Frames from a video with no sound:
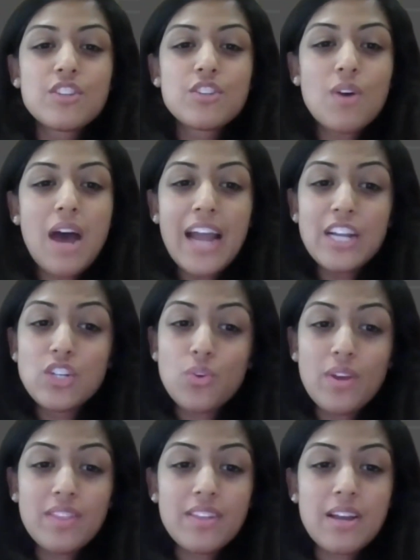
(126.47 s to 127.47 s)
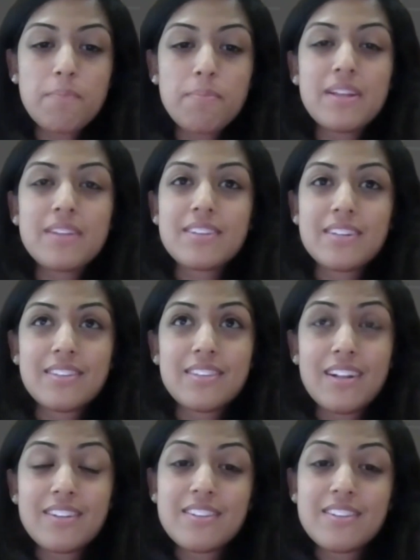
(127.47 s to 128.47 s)
So I joined the company as a
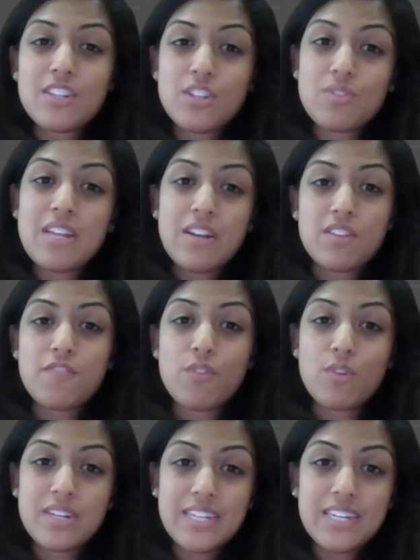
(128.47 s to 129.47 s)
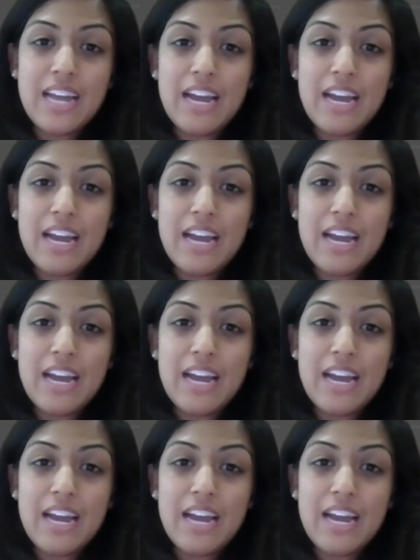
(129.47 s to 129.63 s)
consultant in 2014